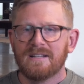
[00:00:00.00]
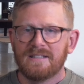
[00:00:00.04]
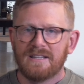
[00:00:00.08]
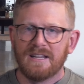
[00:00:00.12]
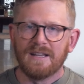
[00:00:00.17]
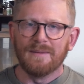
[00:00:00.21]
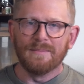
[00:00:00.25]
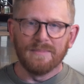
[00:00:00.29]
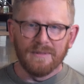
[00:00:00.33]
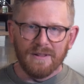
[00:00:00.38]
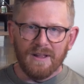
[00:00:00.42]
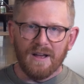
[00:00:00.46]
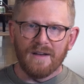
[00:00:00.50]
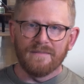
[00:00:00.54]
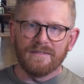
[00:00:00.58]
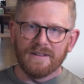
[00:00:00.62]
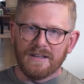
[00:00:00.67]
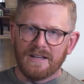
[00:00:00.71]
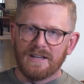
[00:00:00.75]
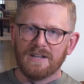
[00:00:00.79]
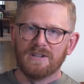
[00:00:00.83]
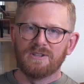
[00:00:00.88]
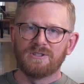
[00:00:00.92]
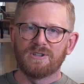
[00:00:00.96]
deep love
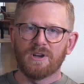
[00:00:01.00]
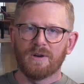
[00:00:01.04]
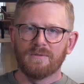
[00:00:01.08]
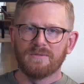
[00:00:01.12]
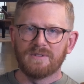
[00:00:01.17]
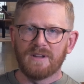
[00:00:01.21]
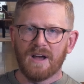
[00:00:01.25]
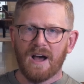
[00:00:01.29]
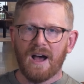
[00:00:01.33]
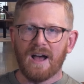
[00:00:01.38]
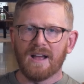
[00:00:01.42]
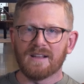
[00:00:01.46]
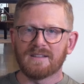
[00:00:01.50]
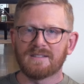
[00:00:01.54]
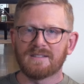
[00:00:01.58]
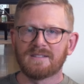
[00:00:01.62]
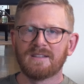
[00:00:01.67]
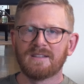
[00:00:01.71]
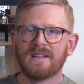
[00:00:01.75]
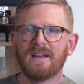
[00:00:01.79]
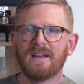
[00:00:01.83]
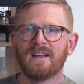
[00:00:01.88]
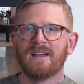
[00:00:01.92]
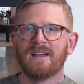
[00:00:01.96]
that he showed to
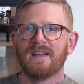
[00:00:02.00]
us.